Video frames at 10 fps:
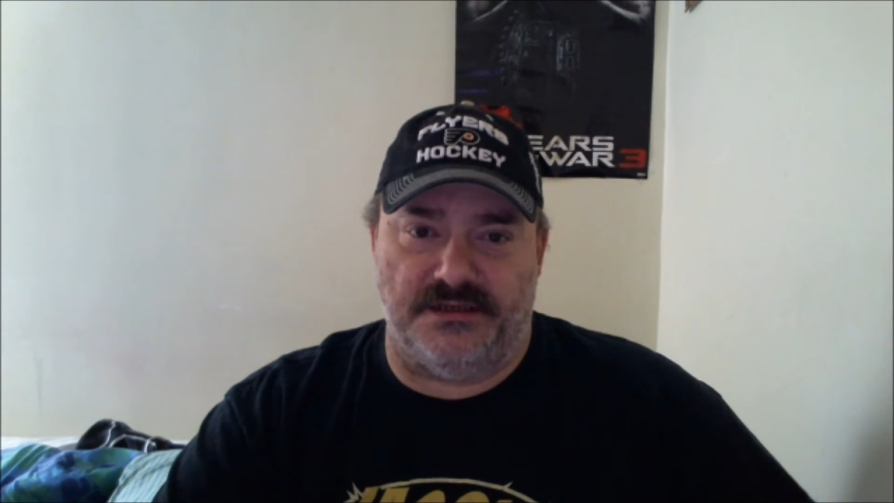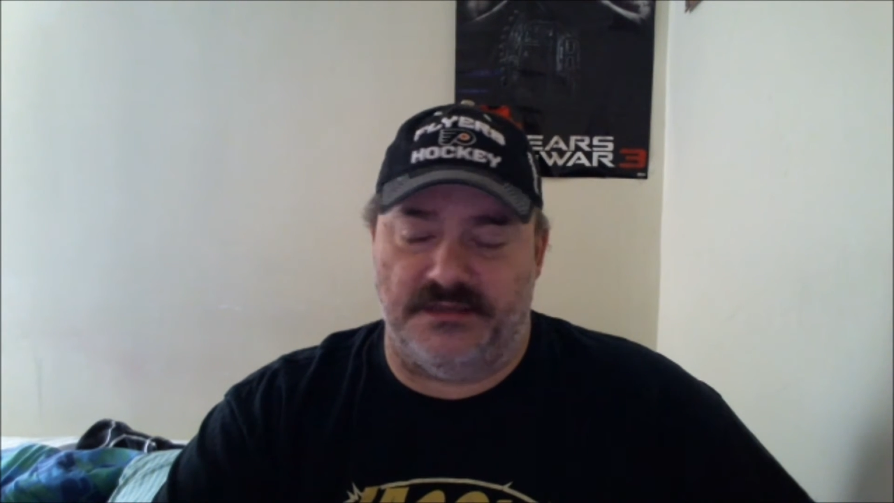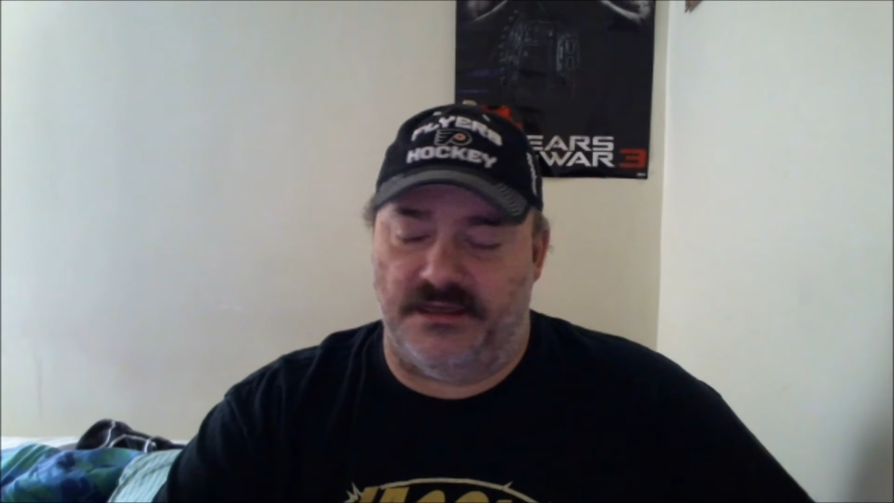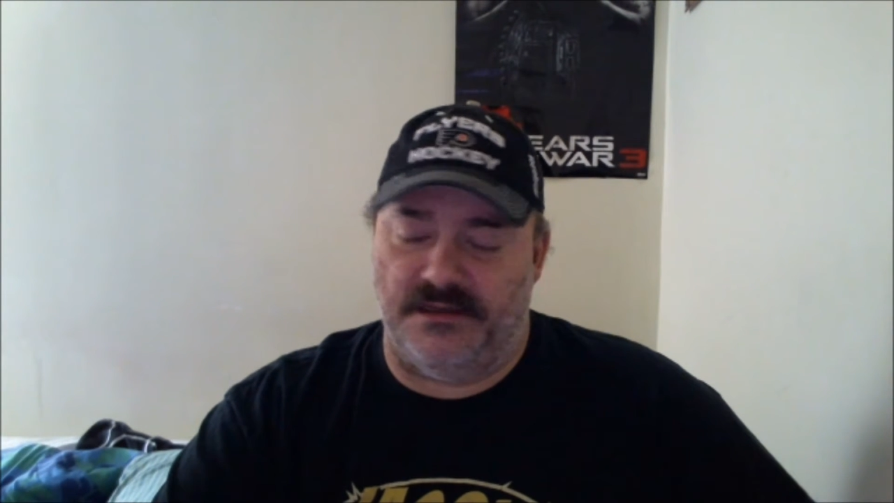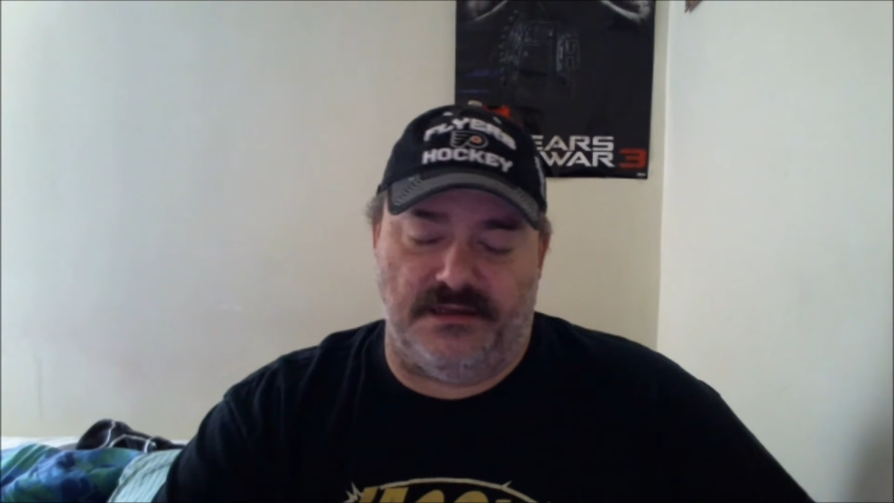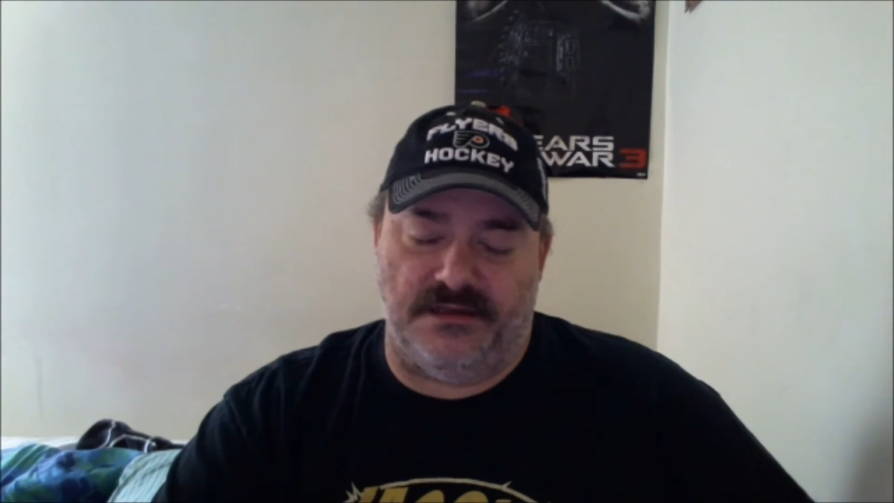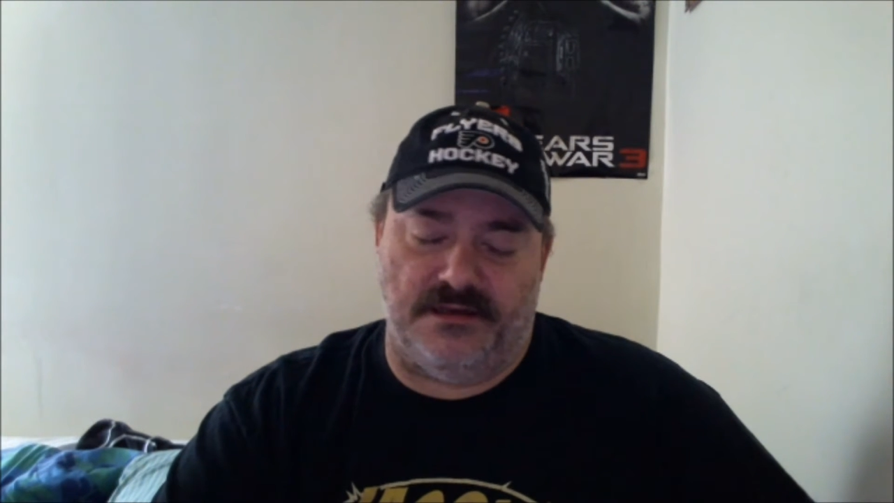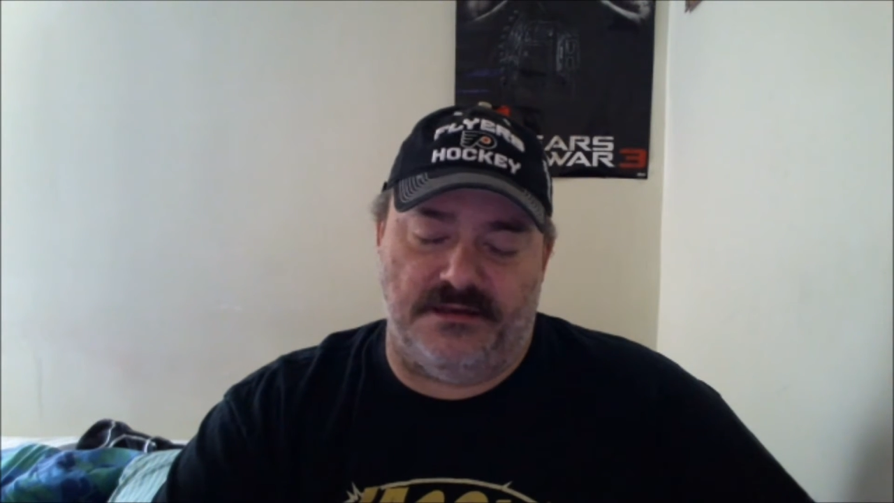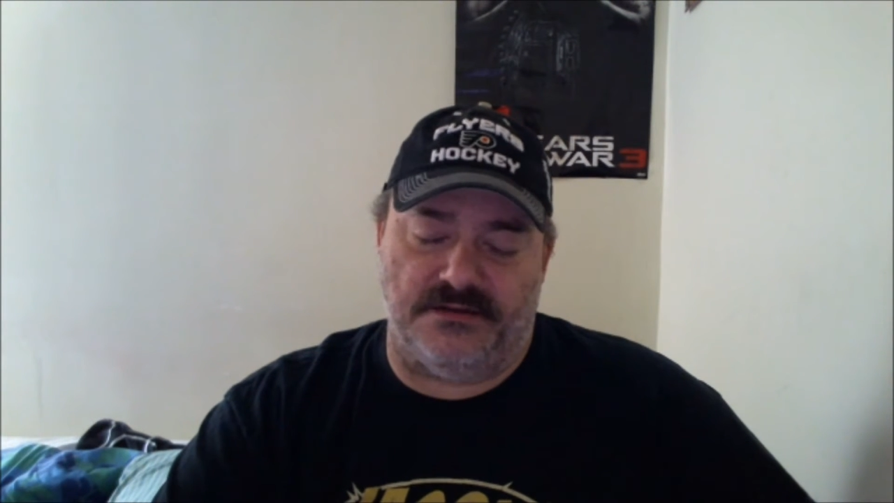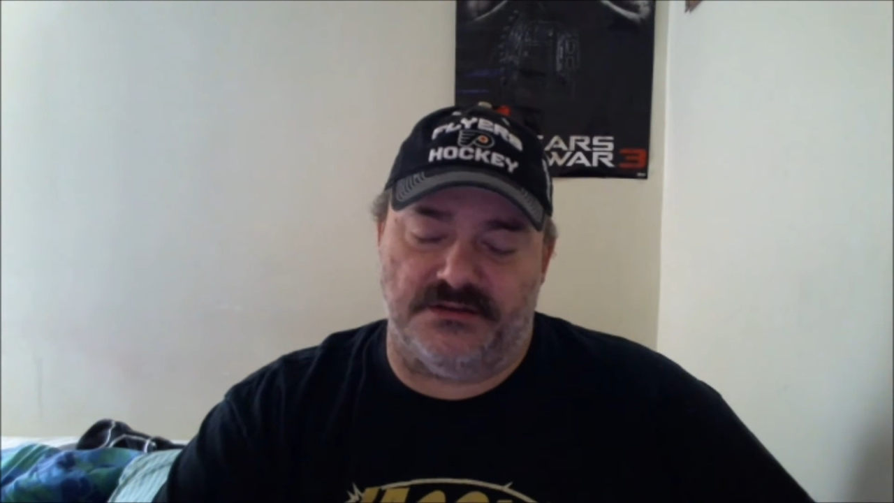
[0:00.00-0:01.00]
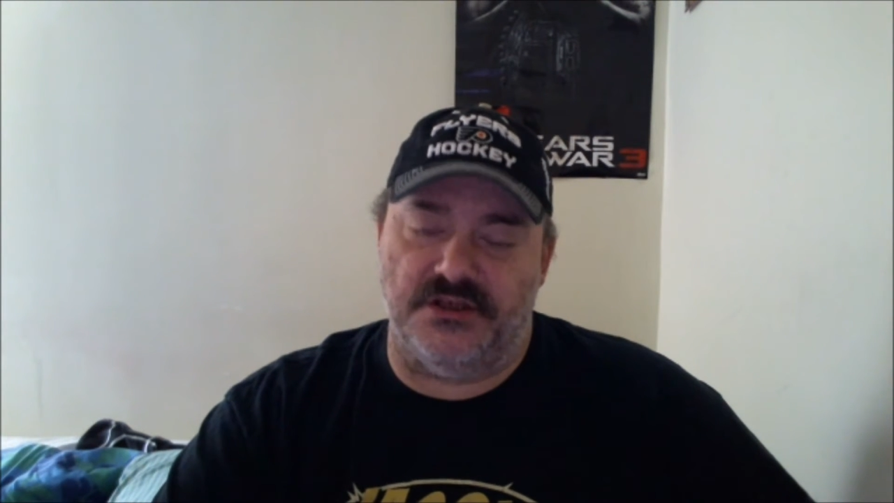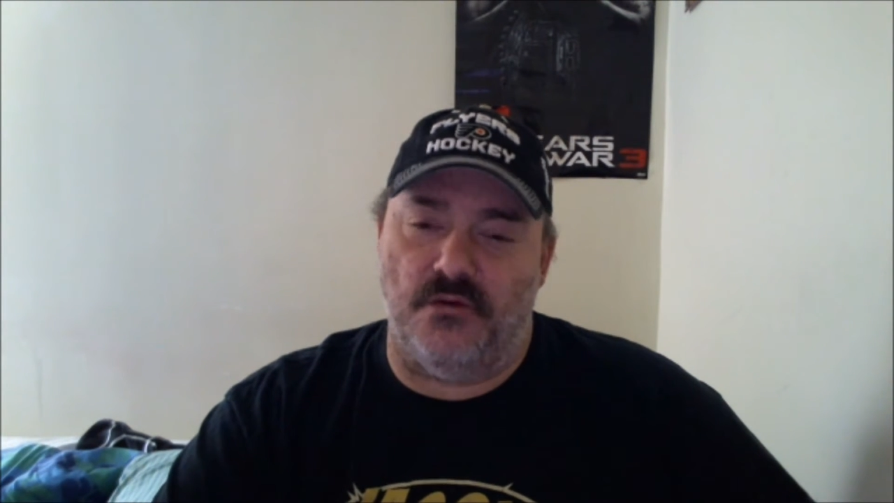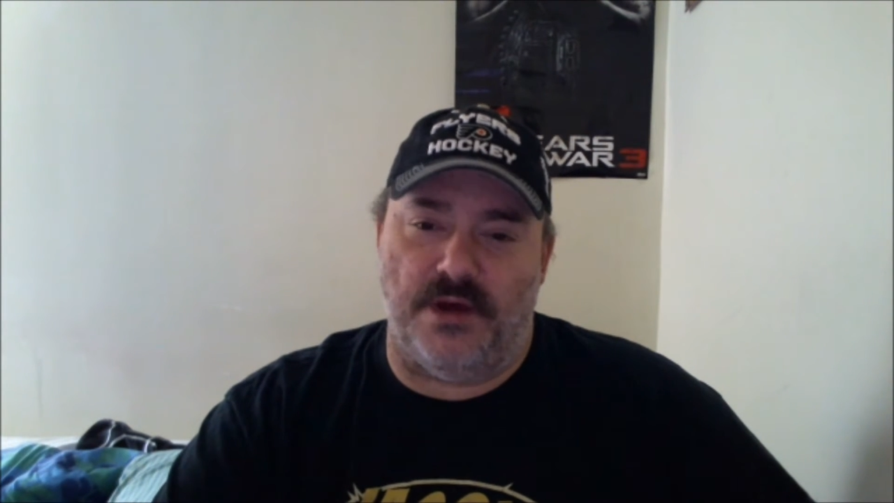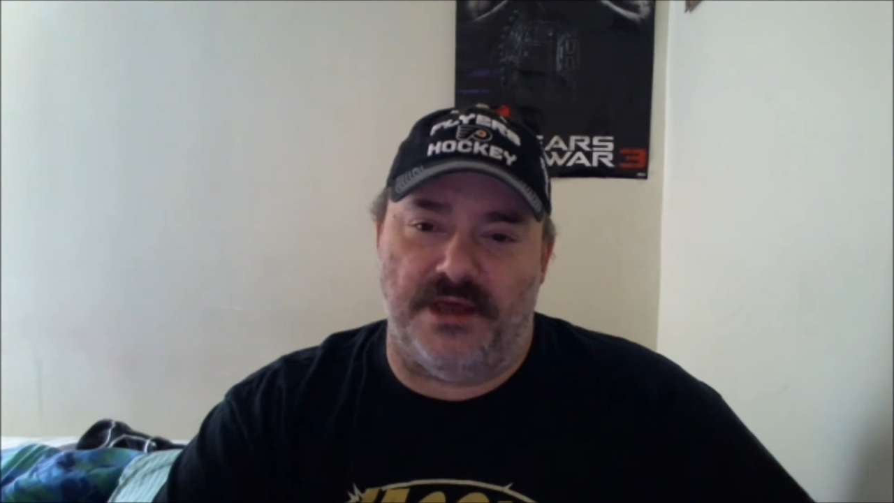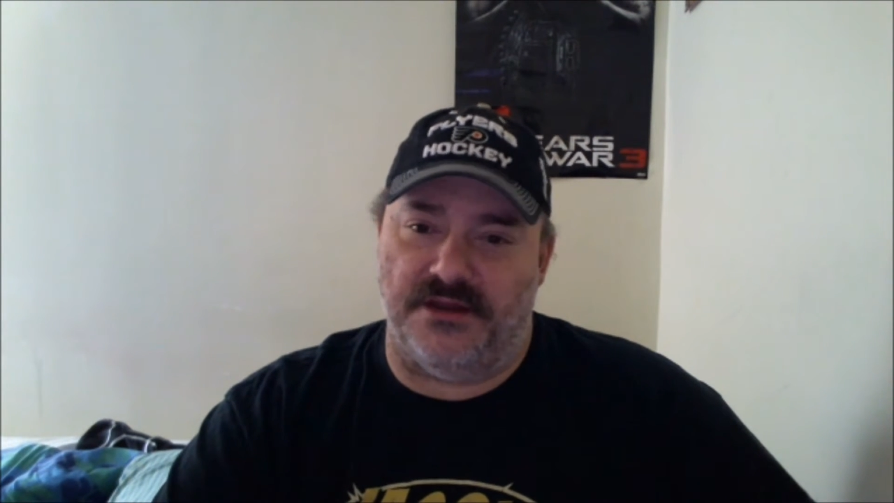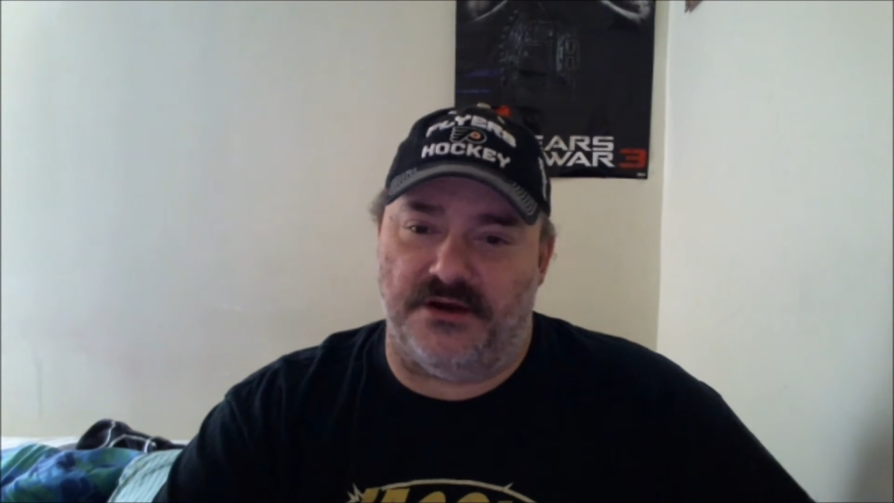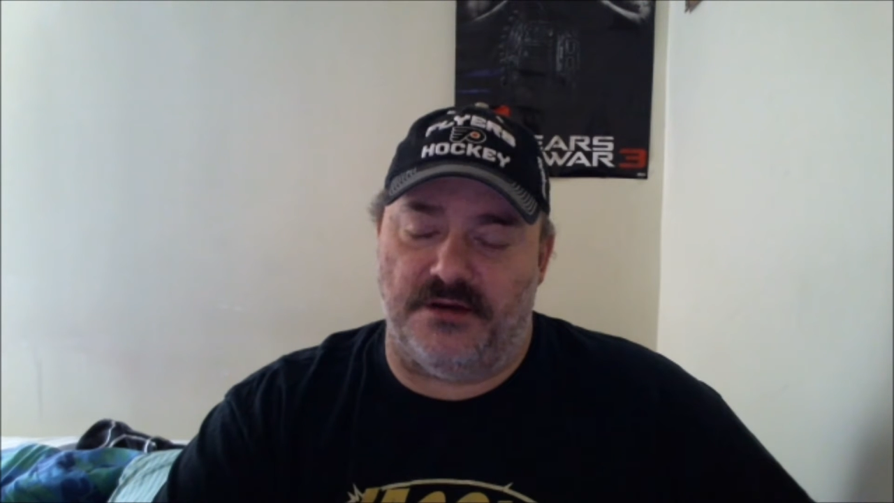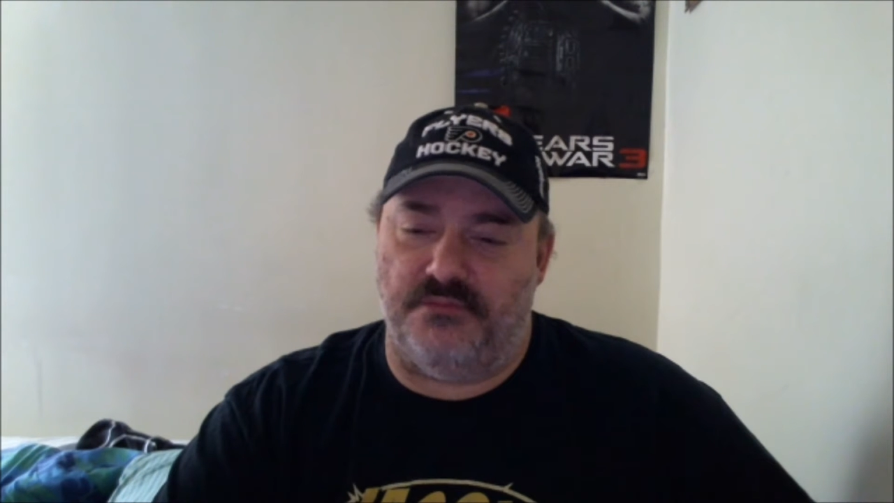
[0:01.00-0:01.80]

There's a, there's no way they're gonna